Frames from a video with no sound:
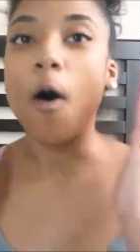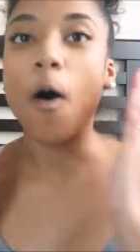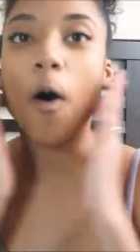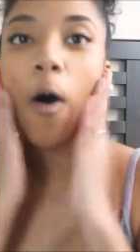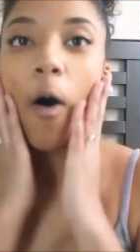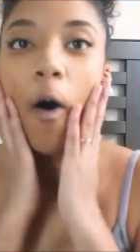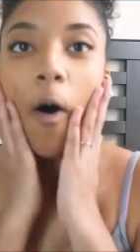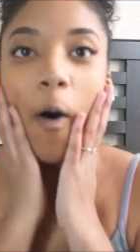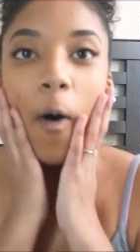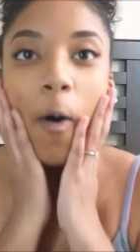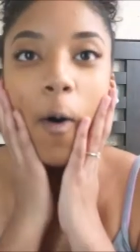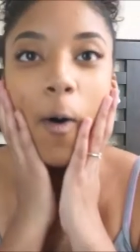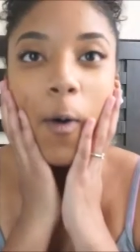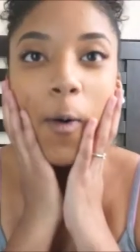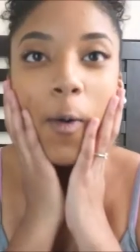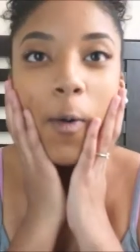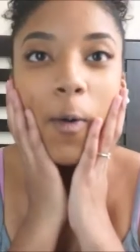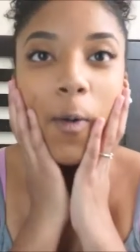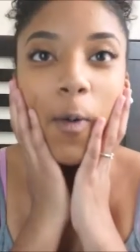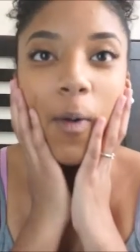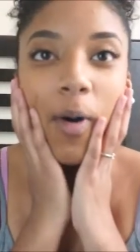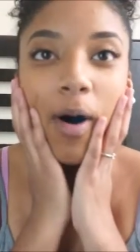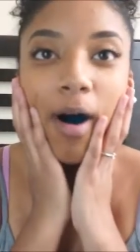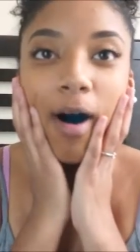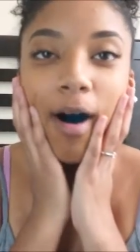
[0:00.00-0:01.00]

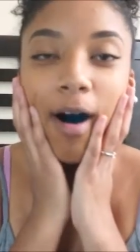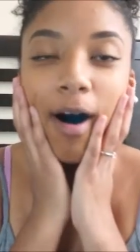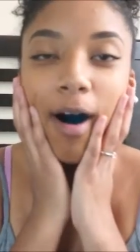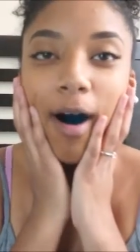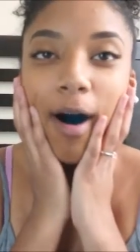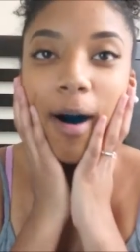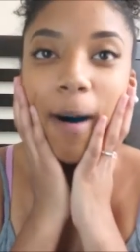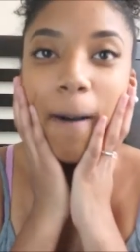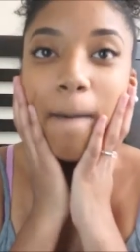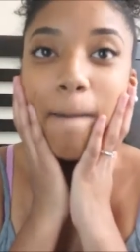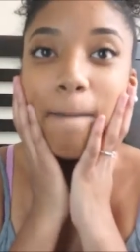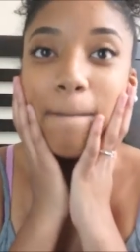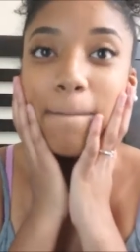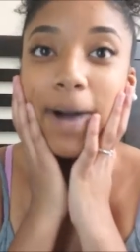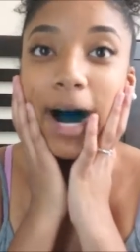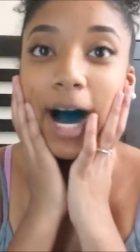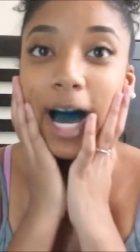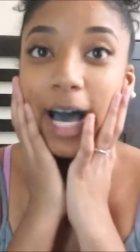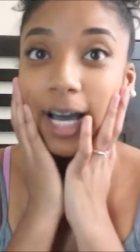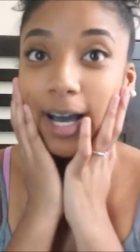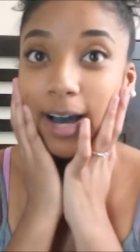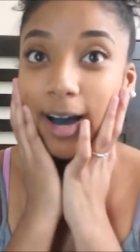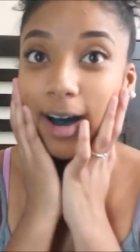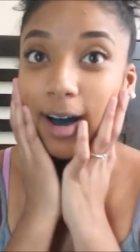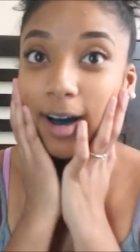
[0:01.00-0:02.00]
Oh
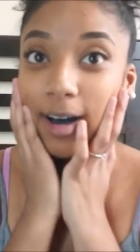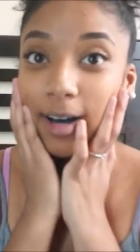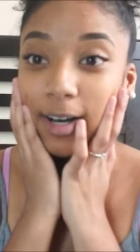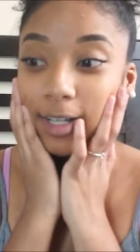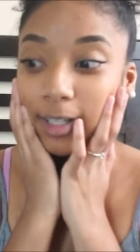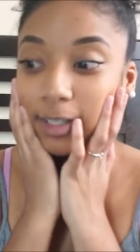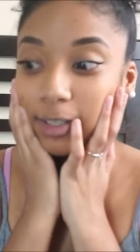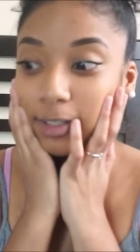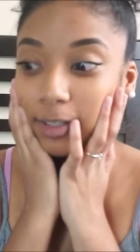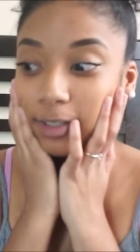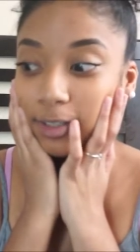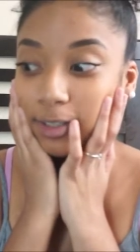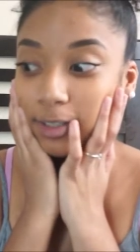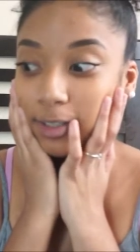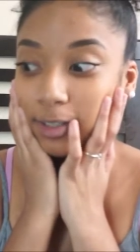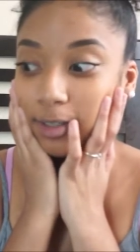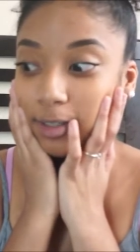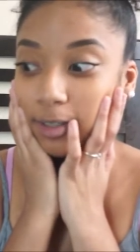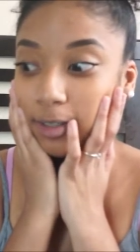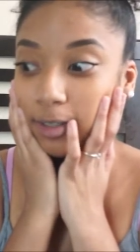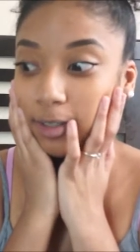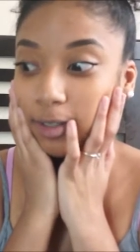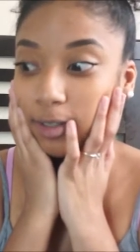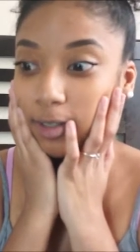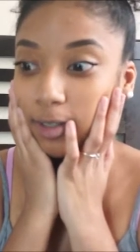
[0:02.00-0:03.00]
my gosh.
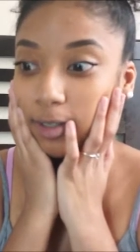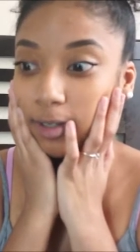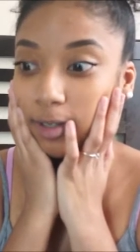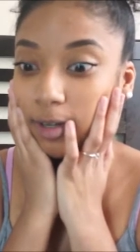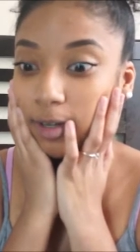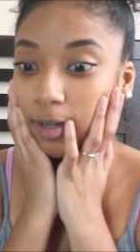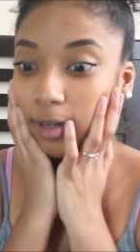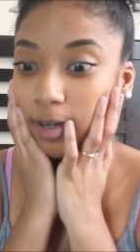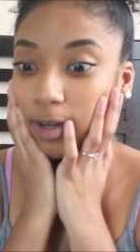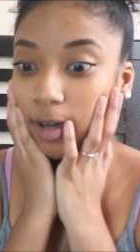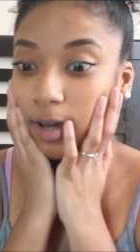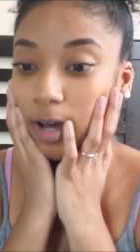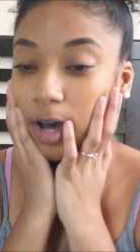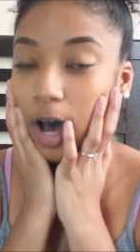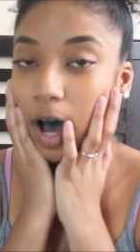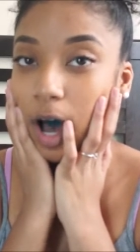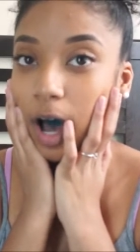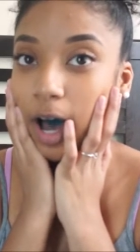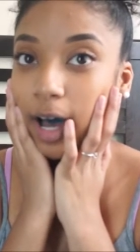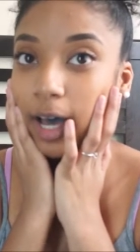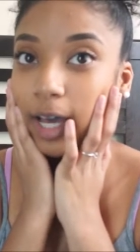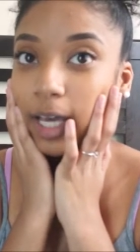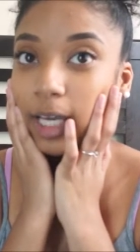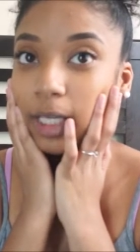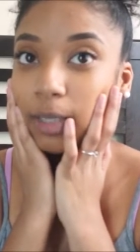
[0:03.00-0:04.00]

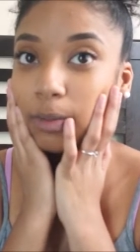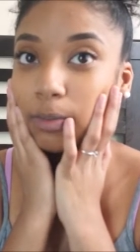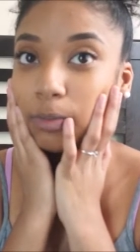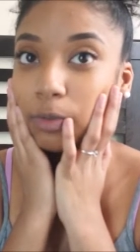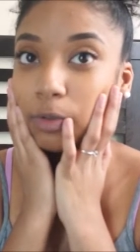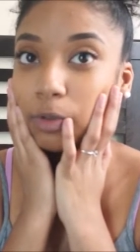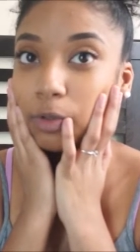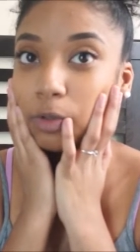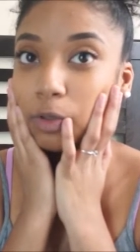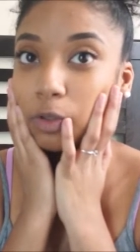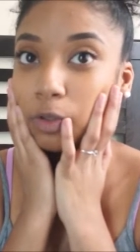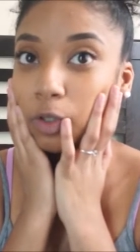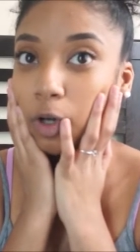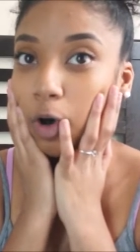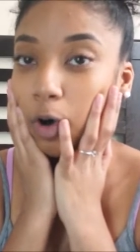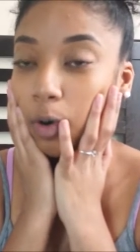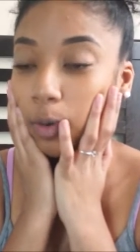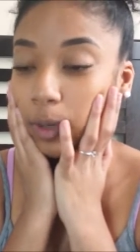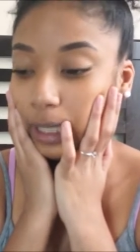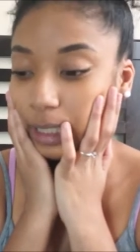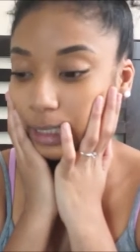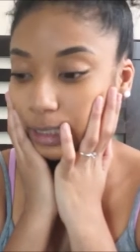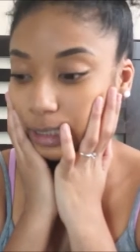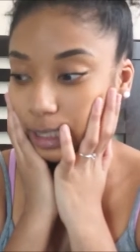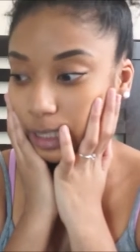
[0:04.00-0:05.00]
I am so
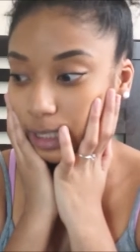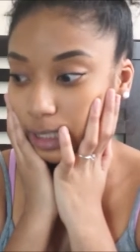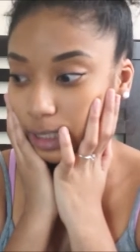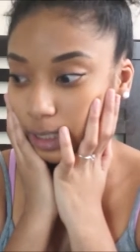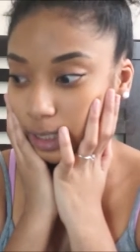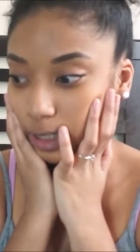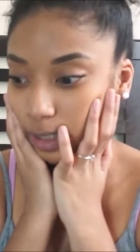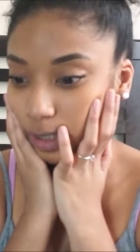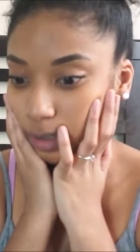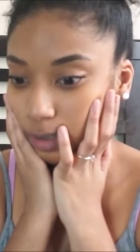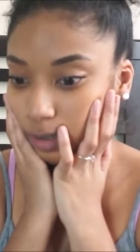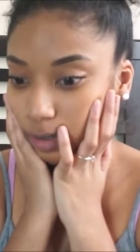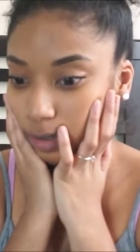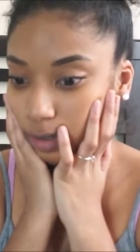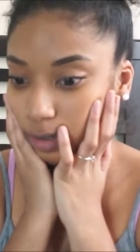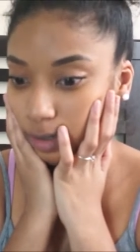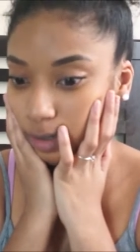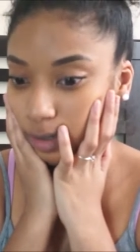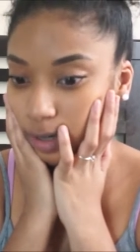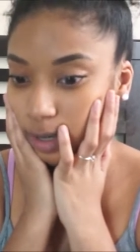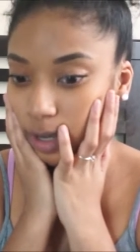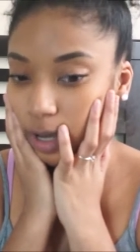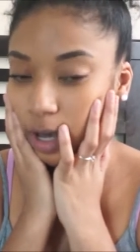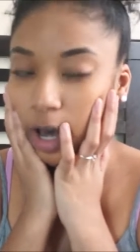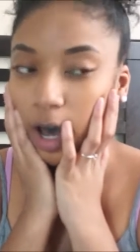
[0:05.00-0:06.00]
excited.
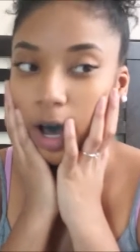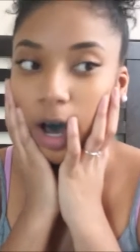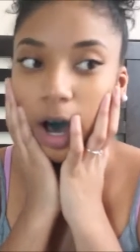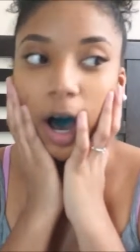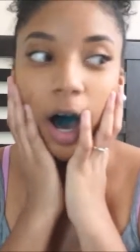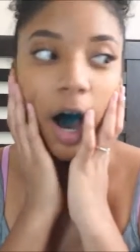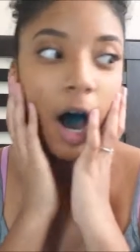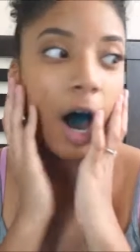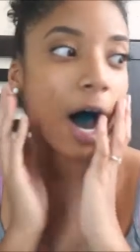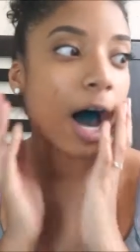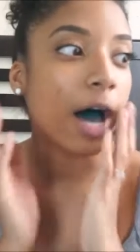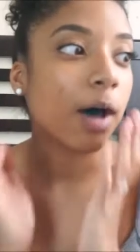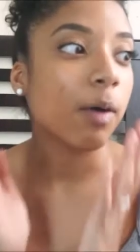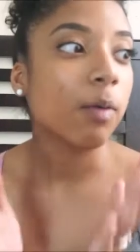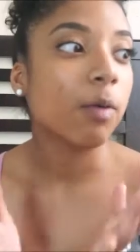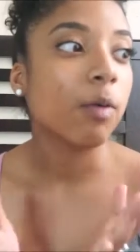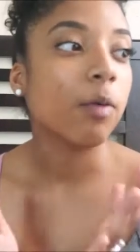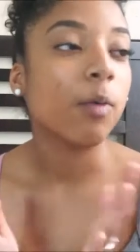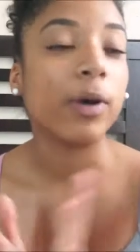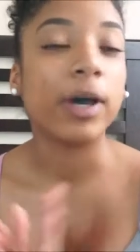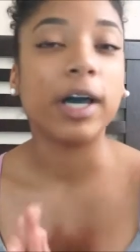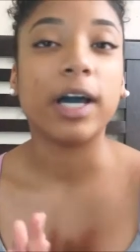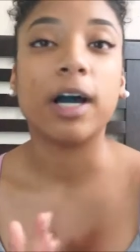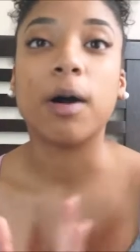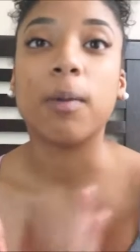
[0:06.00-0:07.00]
I would
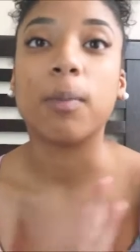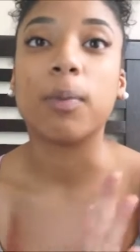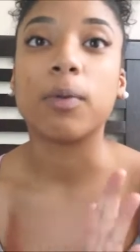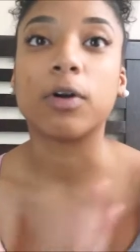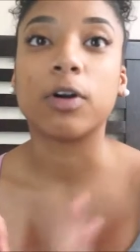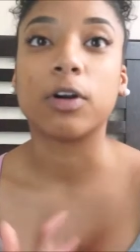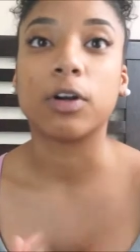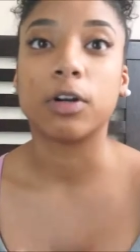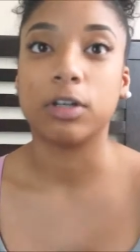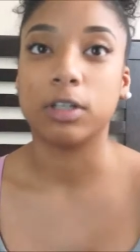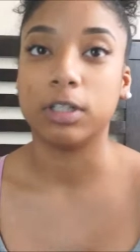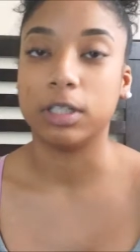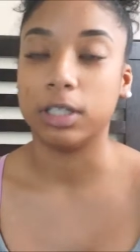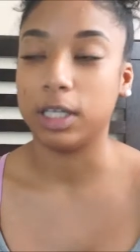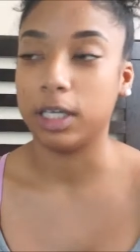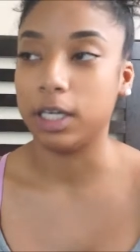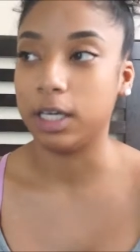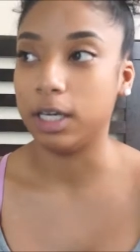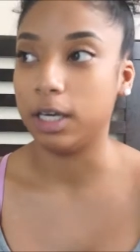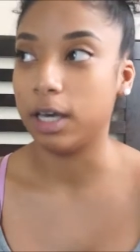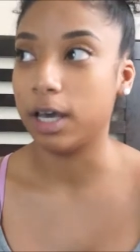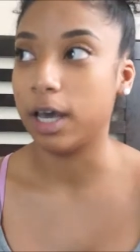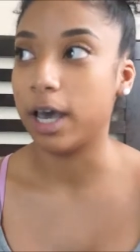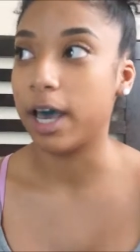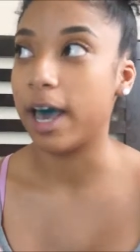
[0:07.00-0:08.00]
wake up early
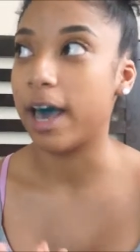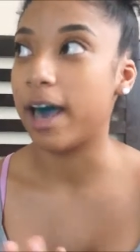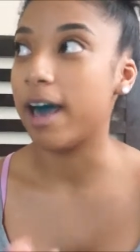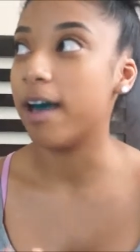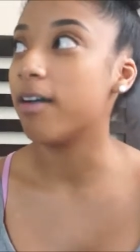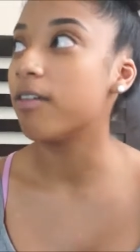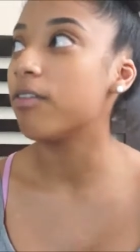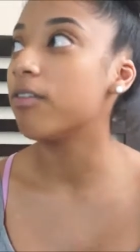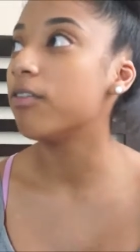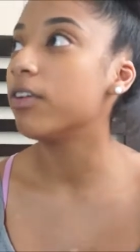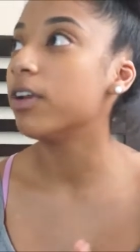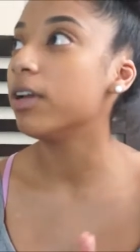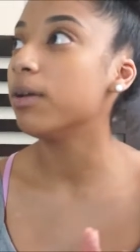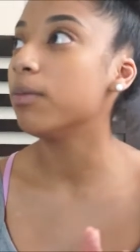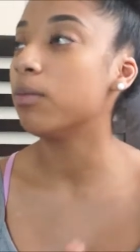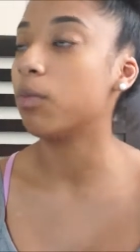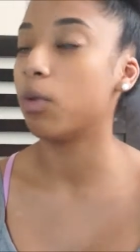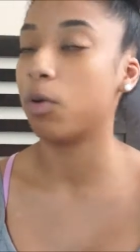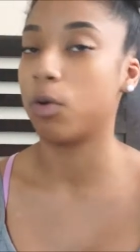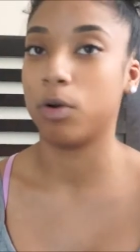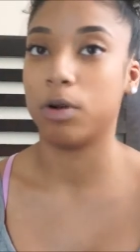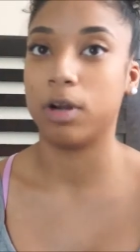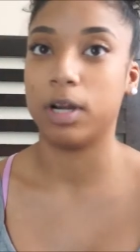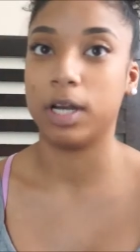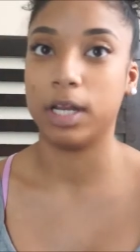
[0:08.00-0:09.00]
every
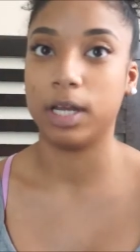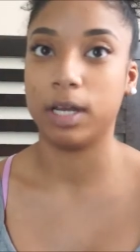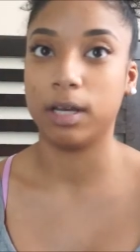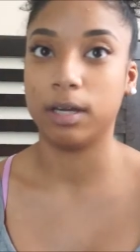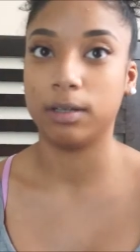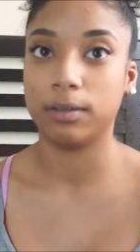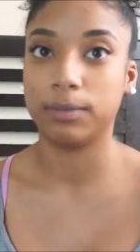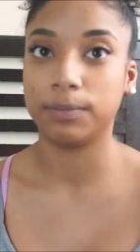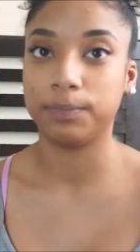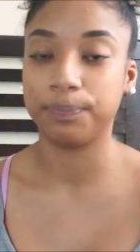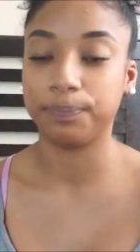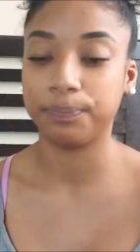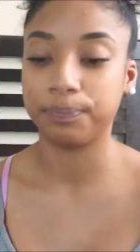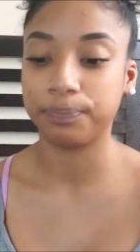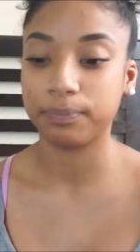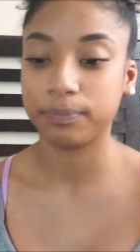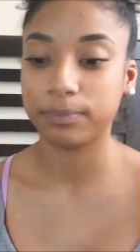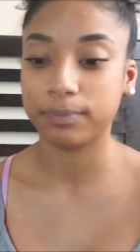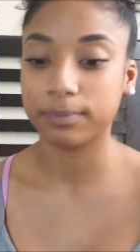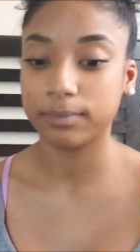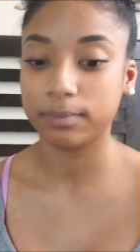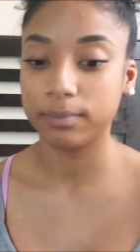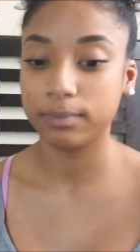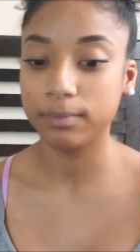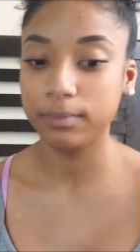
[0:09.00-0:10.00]
morning
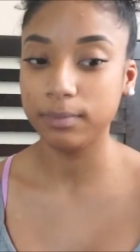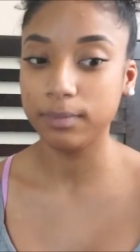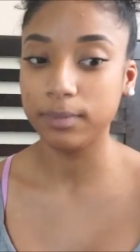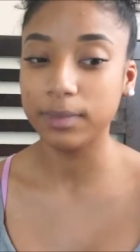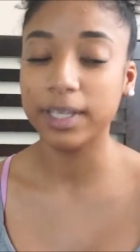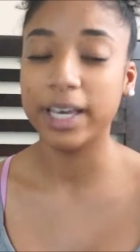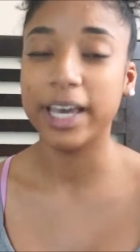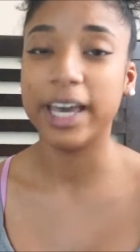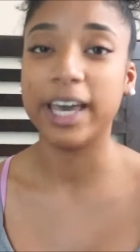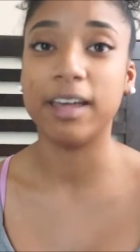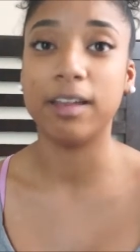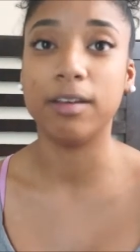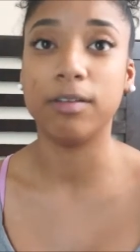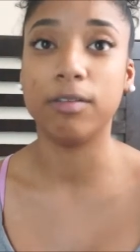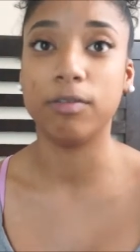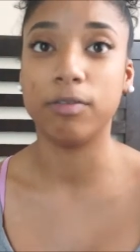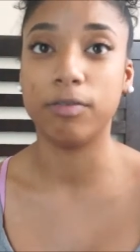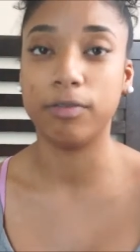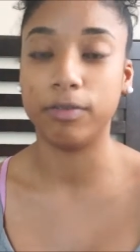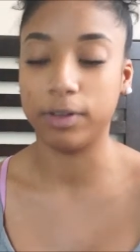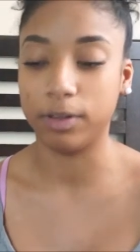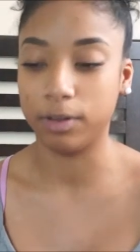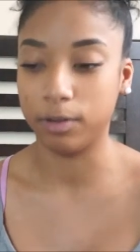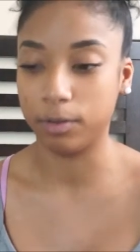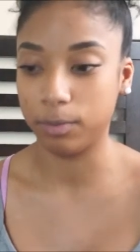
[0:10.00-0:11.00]
and
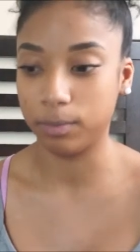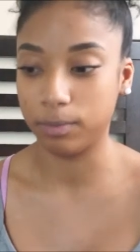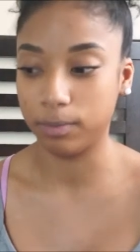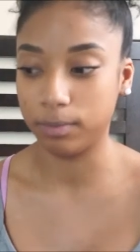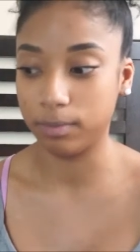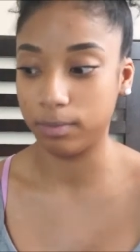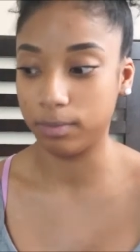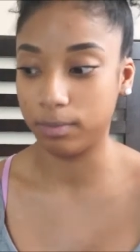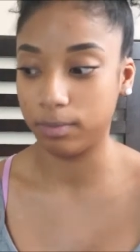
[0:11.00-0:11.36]
film.